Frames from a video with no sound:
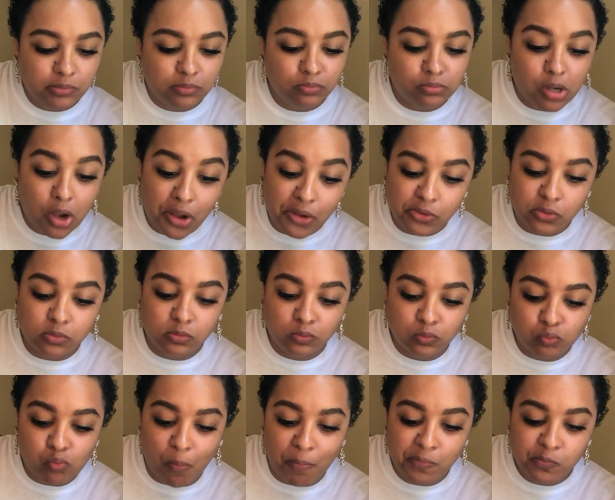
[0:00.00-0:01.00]
But
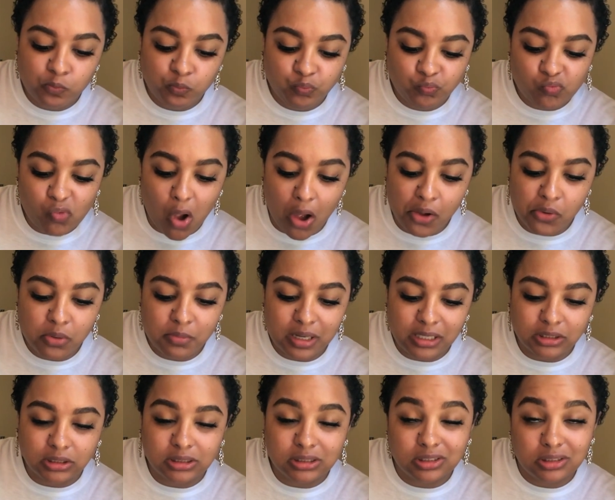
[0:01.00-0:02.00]
it would
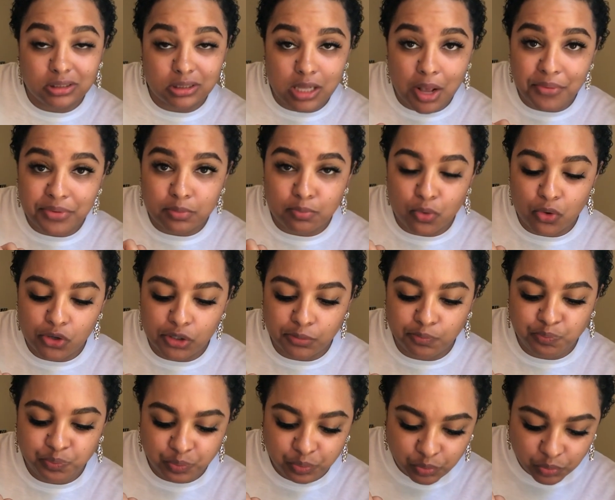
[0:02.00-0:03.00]
make sense because I was born